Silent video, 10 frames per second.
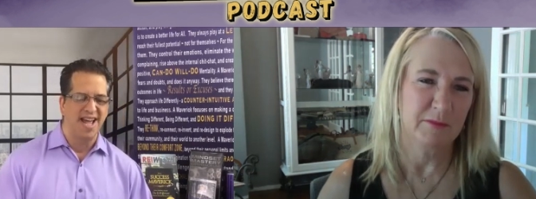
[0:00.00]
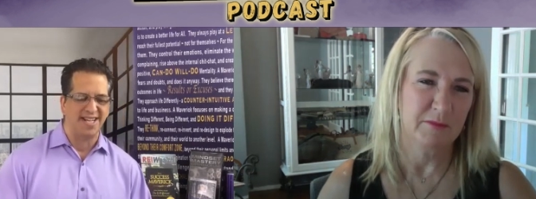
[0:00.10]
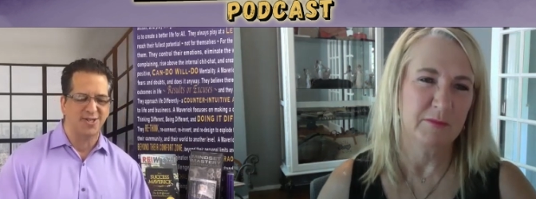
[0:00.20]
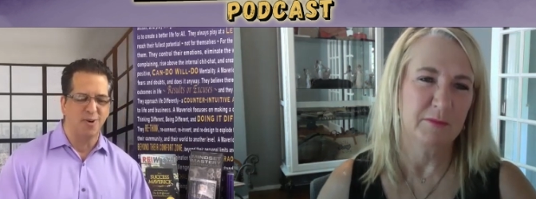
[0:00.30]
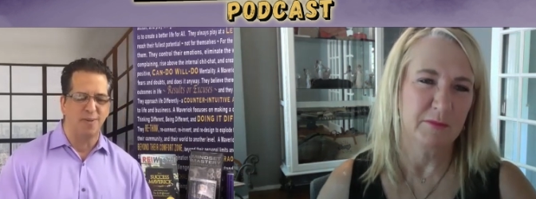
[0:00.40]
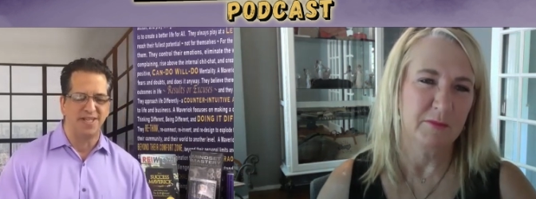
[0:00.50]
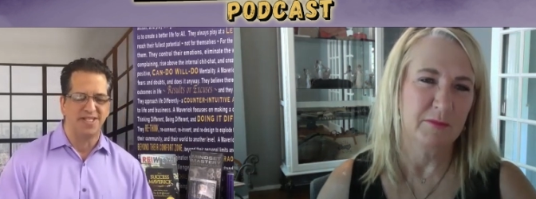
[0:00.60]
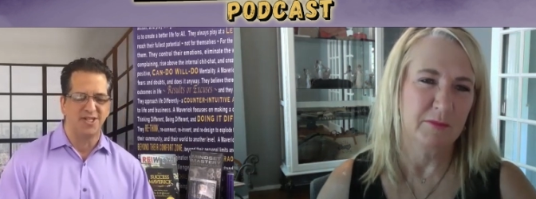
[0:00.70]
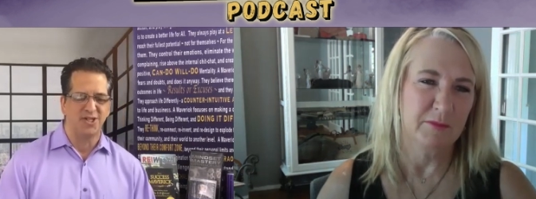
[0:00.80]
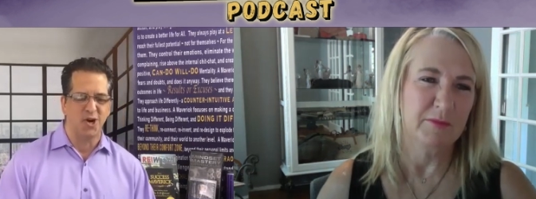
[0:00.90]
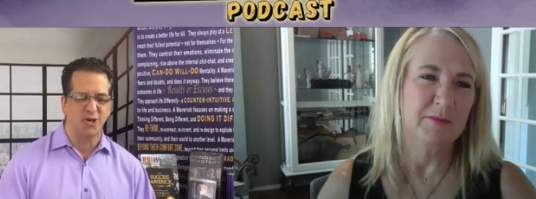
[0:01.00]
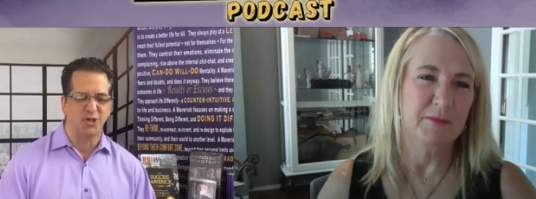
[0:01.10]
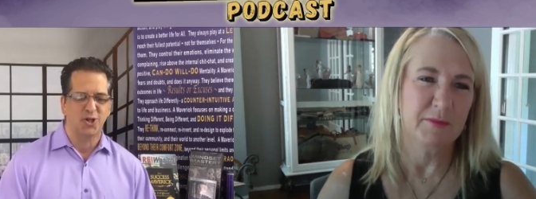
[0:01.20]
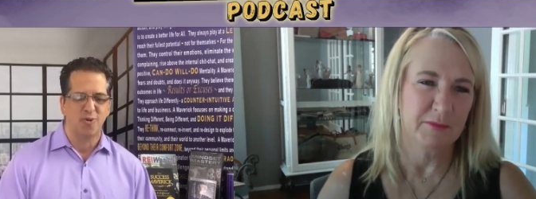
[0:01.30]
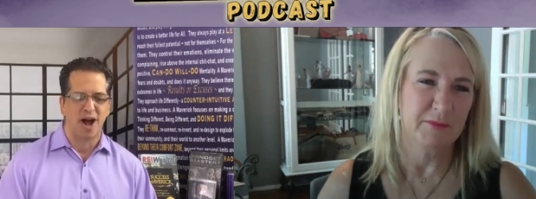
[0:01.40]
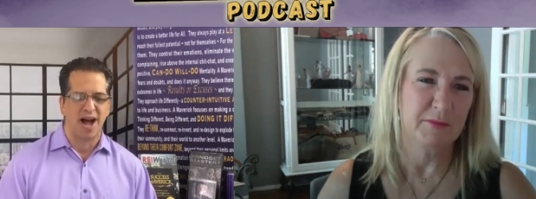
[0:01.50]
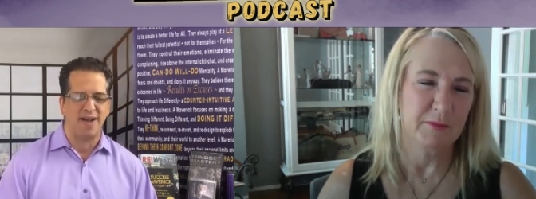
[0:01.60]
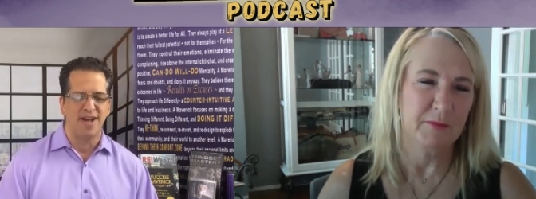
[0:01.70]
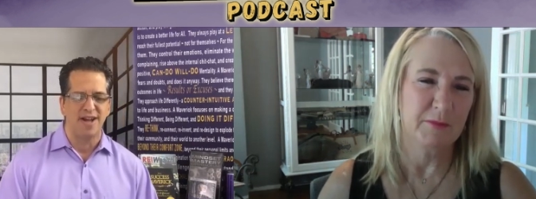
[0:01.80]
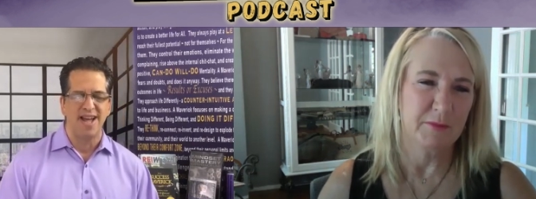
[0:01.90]
Speaker 1: and small business owners
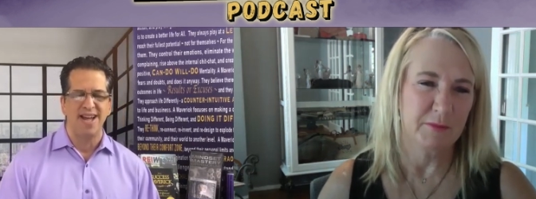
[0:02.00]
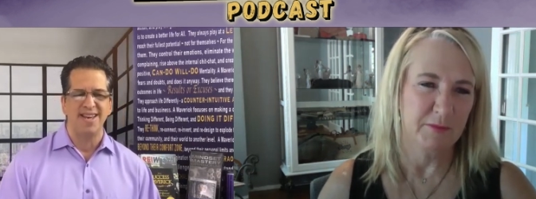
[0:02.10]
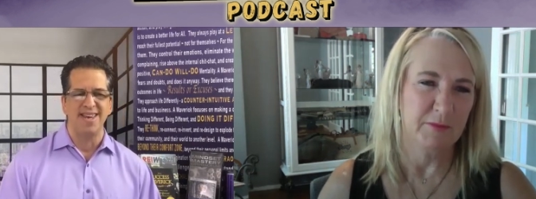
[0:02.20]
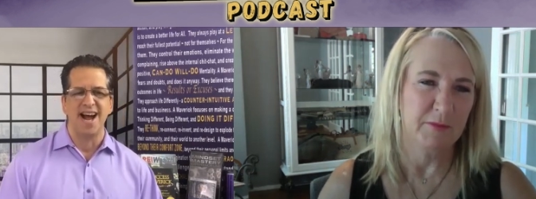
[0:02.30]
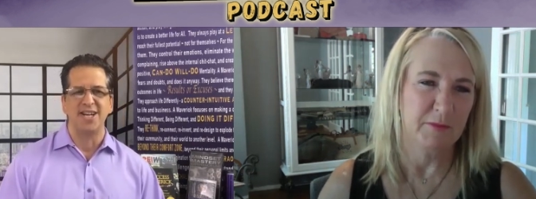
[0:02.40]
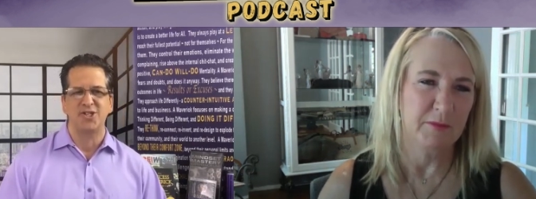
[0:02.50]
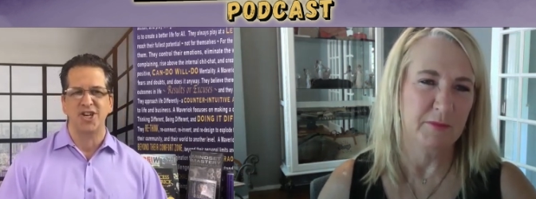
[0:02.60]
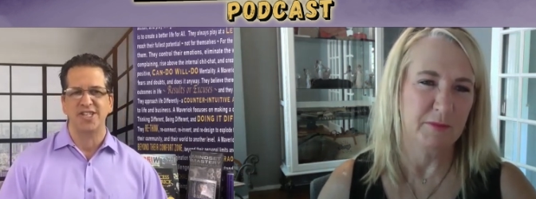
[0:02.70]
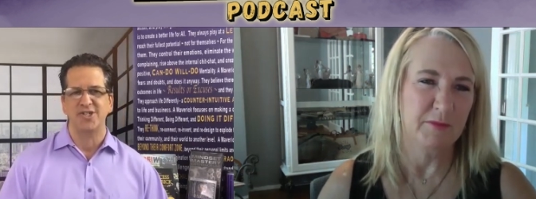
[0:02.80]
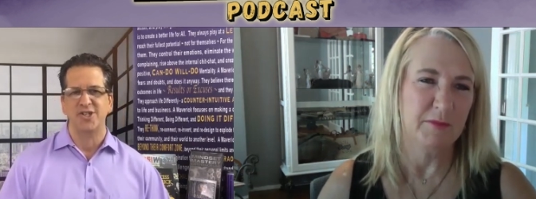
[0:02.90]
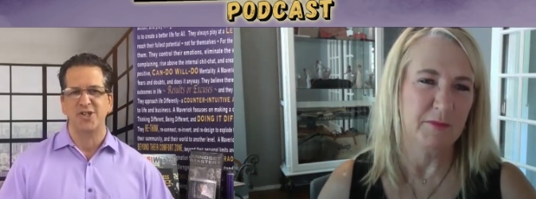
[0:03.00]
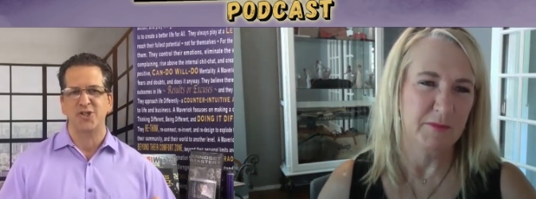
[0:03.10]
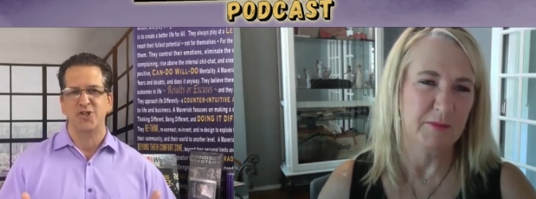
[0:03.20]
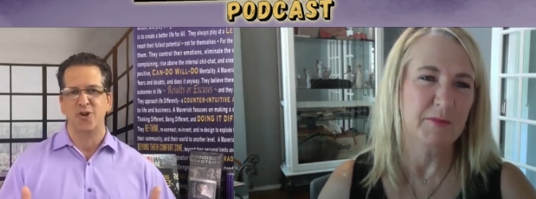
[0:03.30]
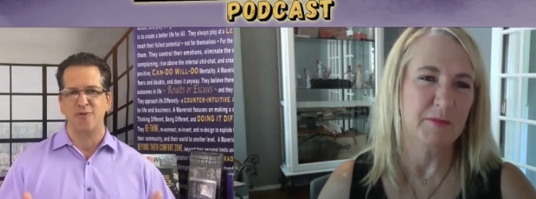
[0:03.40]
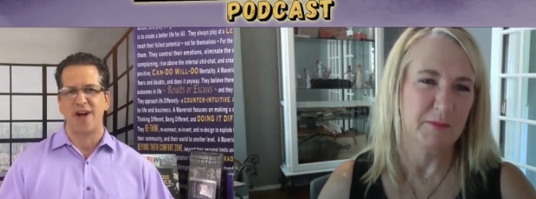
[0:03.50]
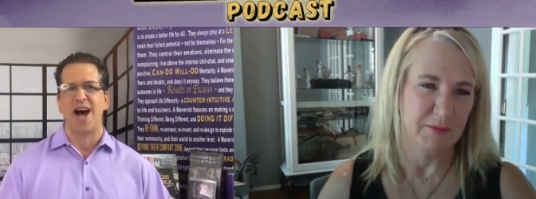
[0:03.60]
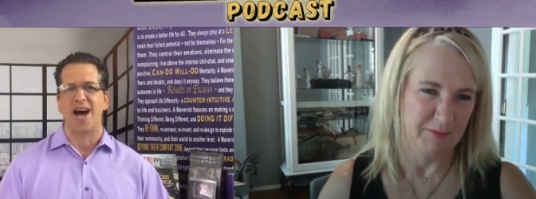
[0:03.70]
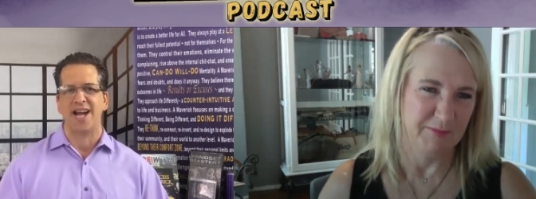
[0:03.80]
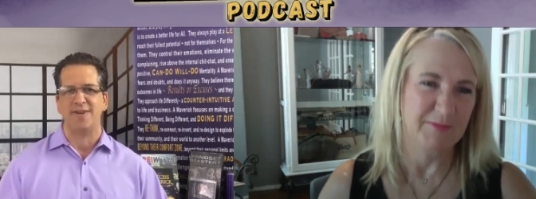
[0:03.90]
thrive, not just
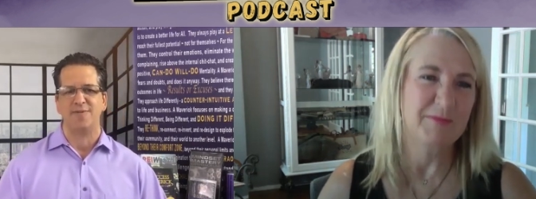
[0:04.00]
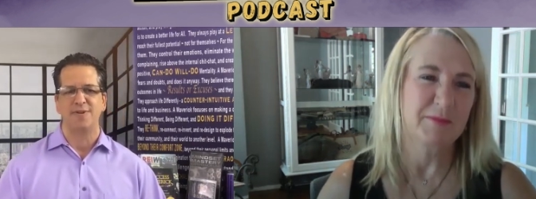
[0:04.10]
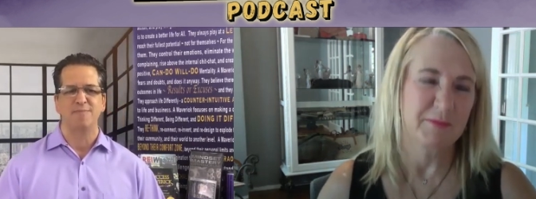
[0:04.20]
survive.